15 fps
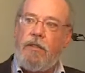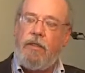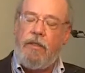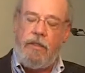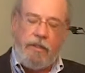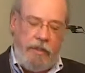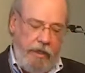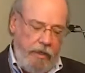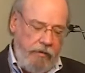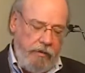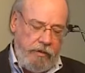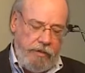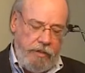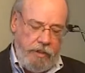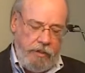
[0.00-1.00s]

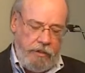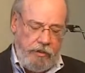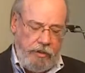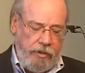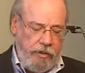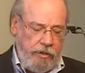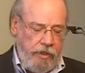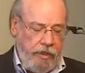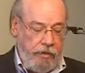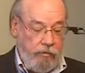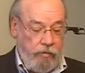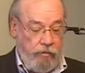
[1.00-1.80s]
encounters that Jesus has